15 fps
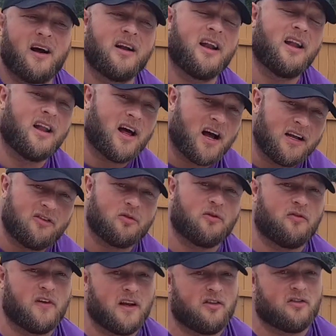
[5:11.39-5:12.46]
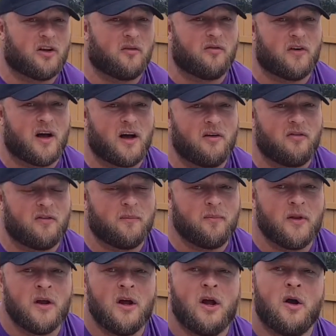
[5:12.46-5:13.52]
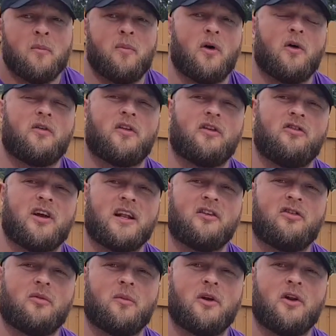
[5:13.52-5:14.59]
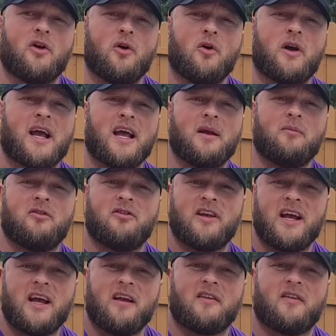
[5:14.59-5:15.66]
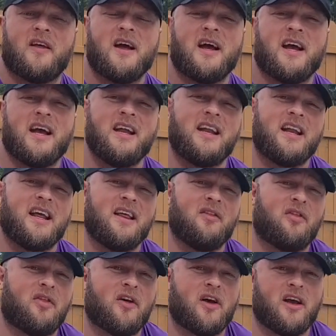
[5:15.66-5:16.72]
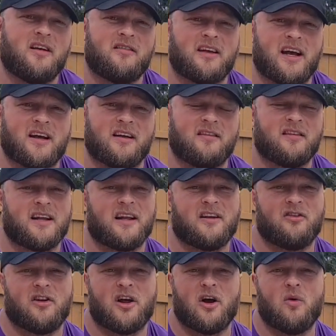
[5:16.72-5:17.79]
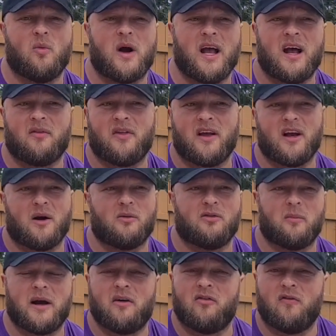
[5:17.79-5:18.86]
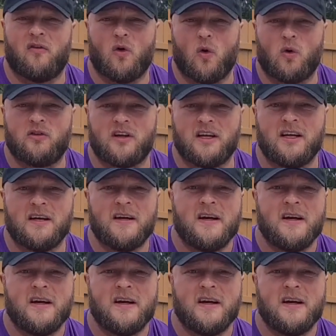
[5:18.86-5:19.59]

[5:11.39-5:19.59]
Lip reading: I'd have liked to have finished top 5, but the gentleman who came 6th, he did it in 30 seconds. Now there's no way, I think I was about 40.